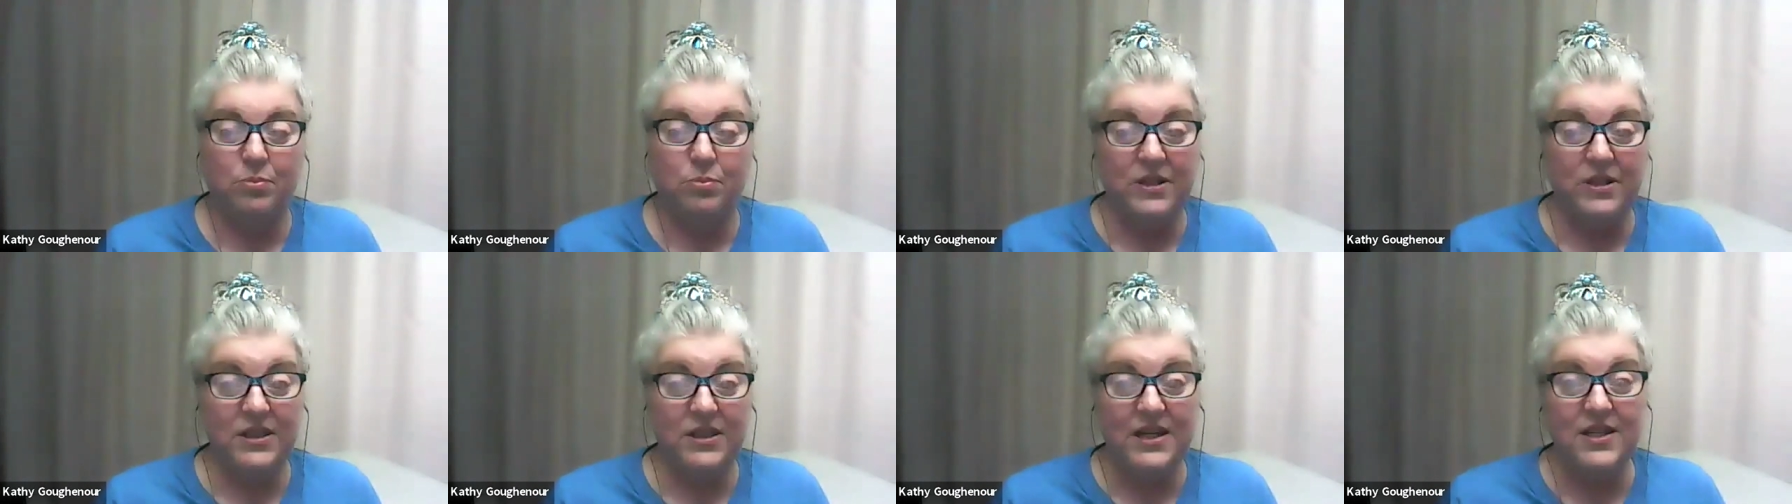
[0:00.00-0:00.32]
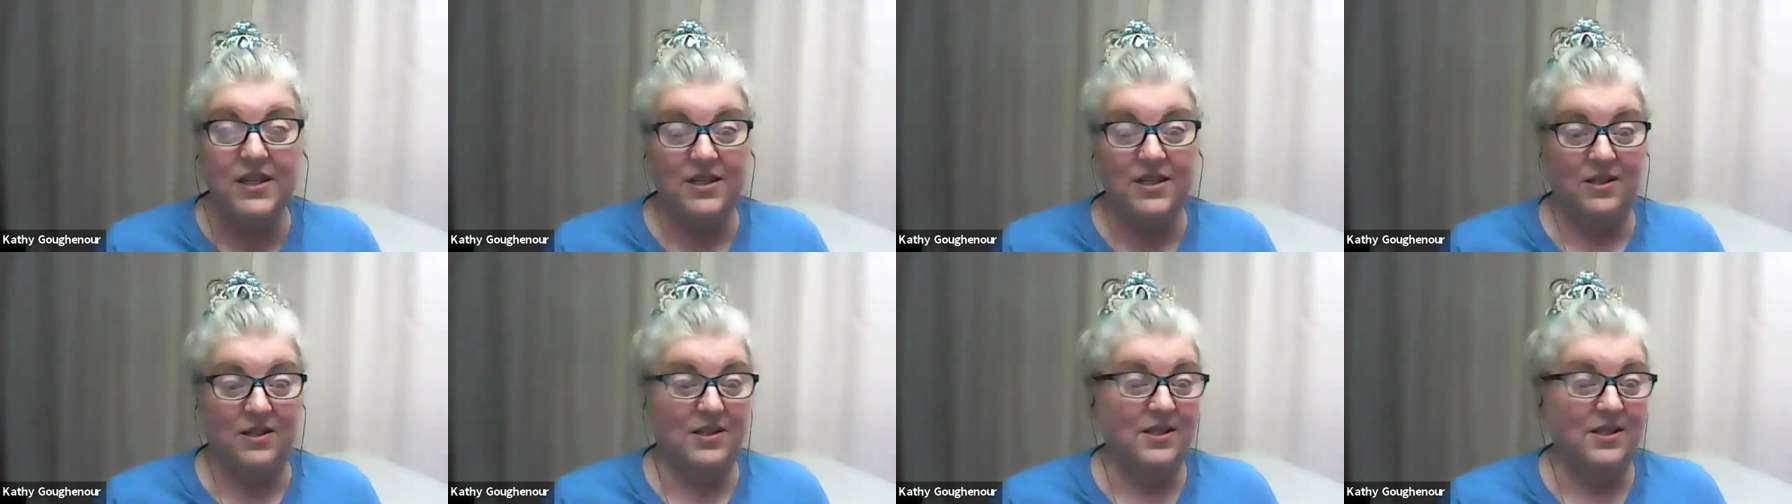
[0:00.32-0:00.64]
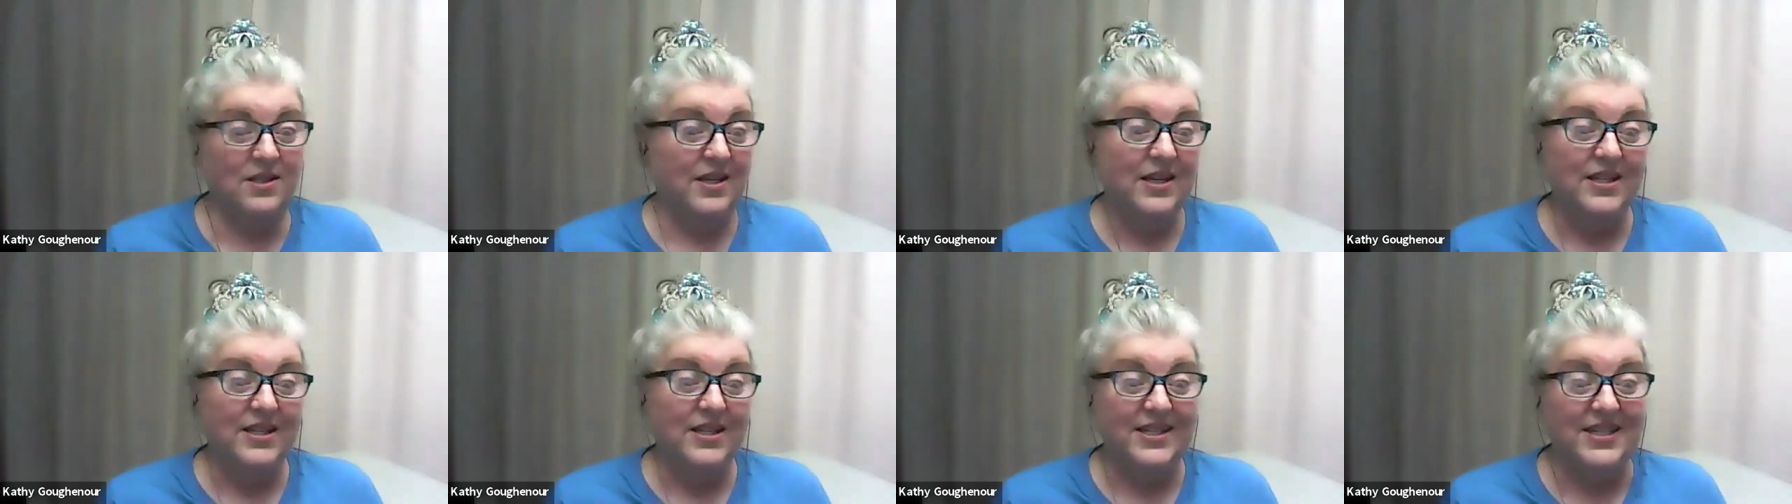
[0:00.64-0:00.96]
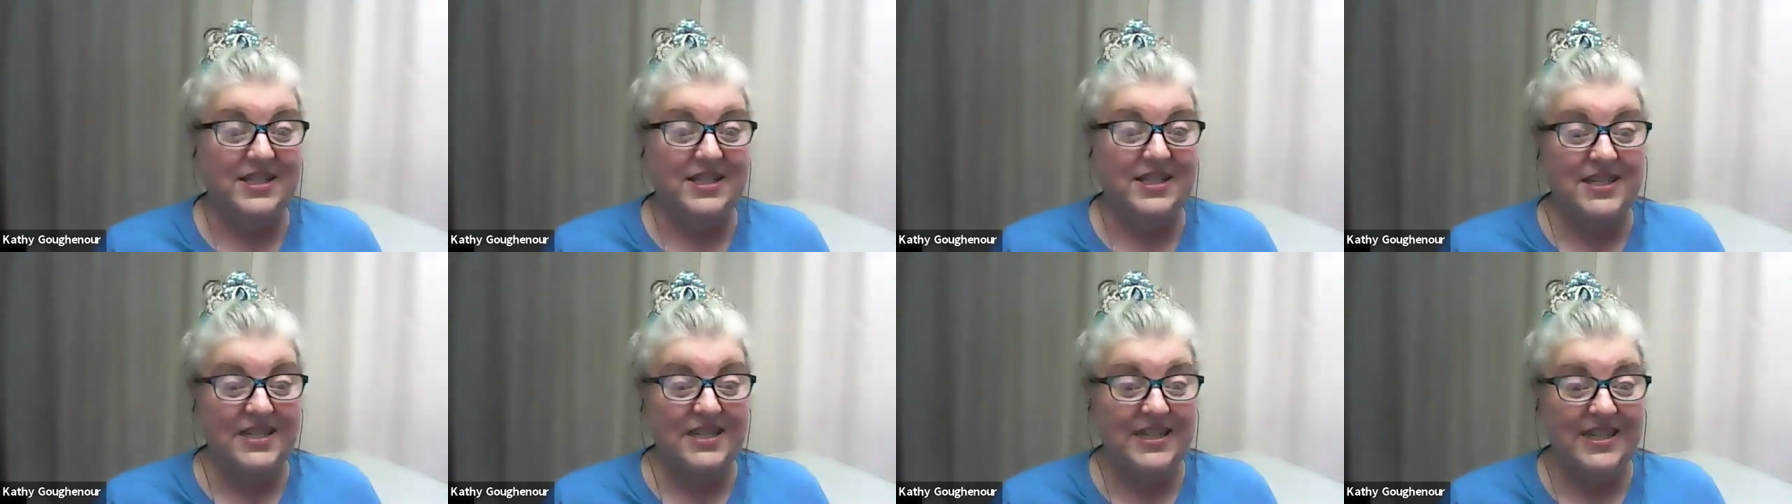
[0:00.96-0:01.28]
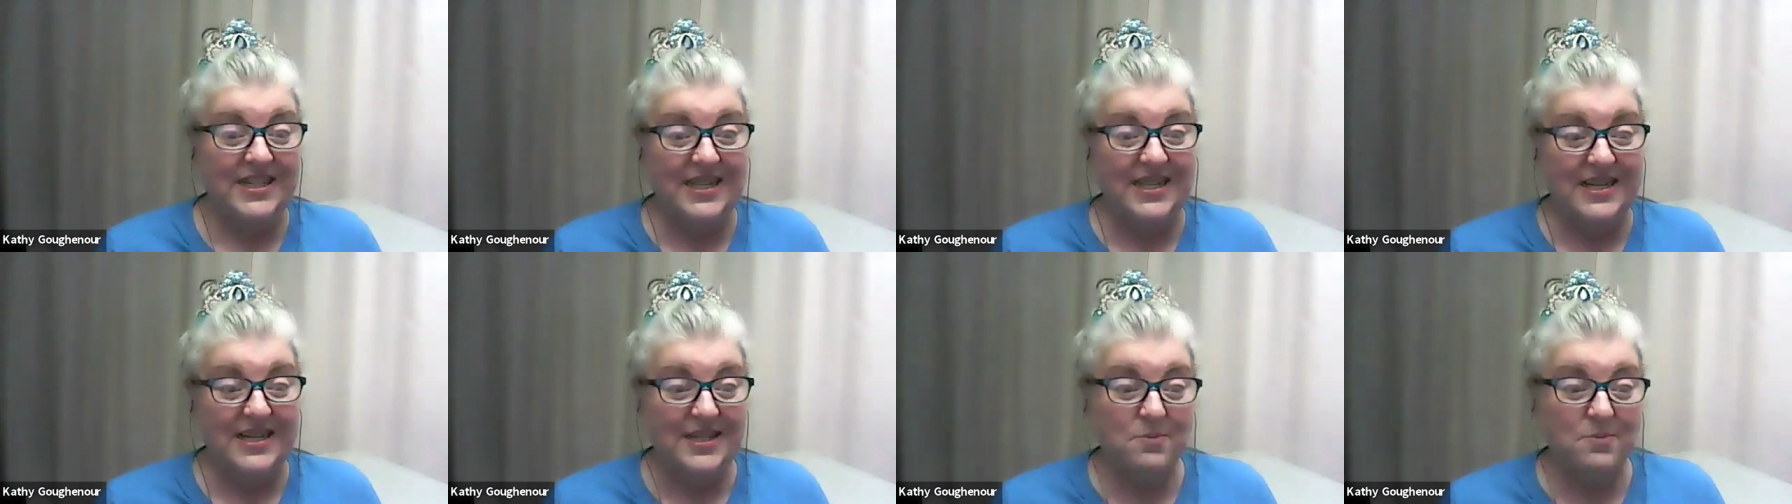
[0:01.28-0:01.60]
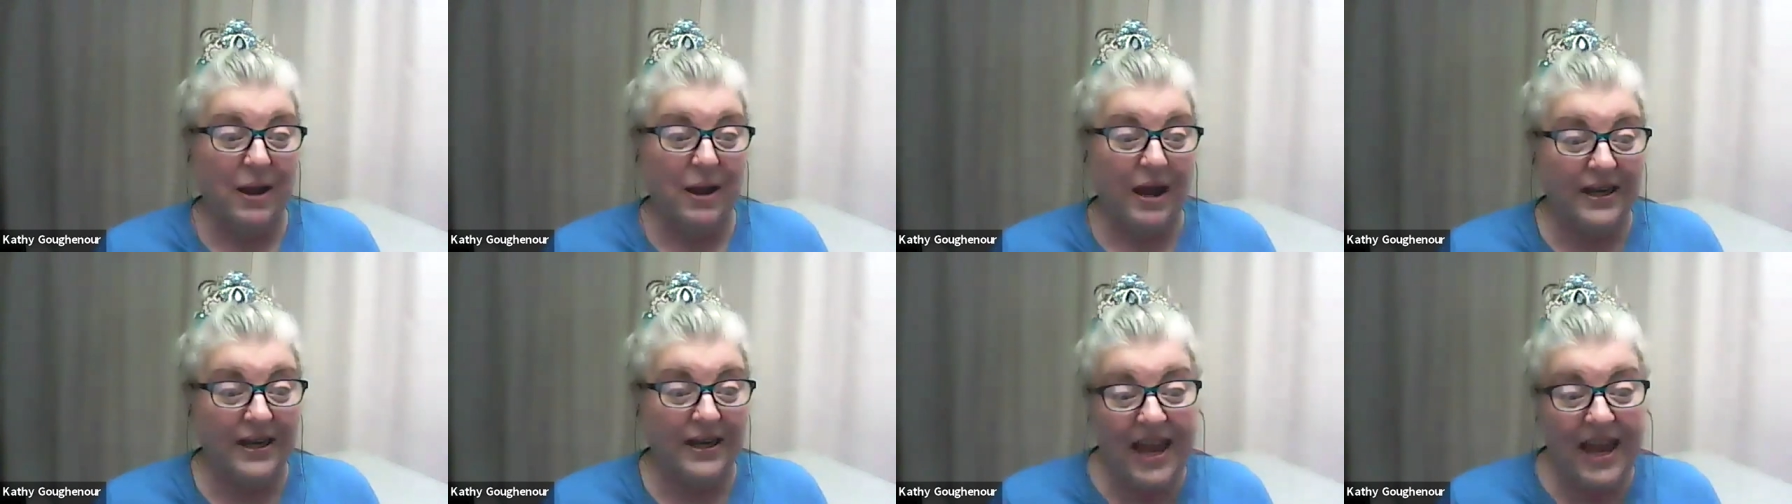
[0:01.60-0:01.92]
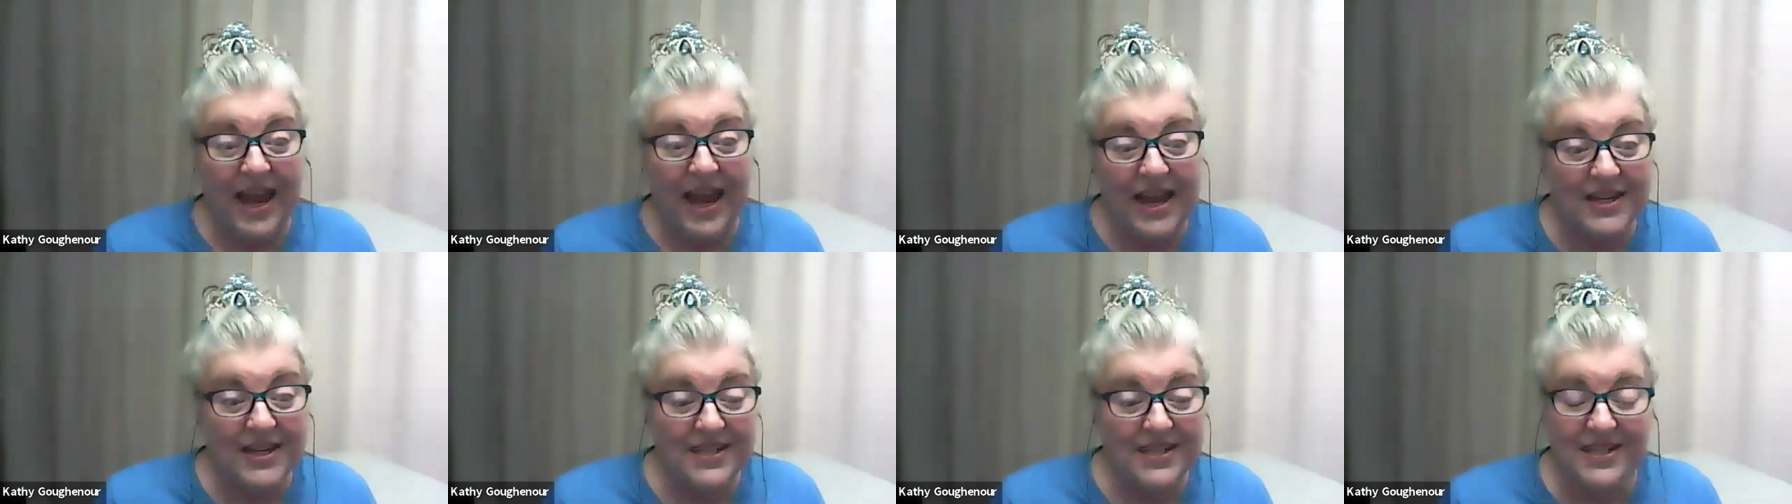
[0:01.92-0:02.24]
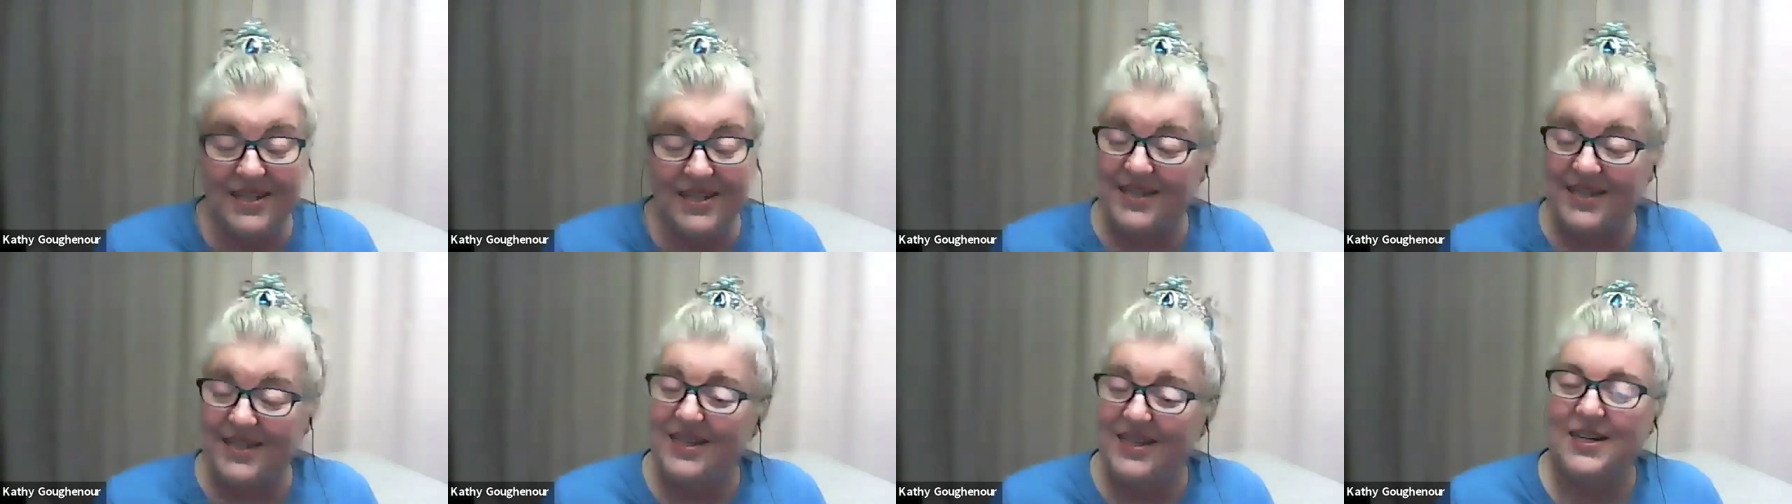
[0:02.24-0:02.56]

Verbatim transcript: please listen to this podcast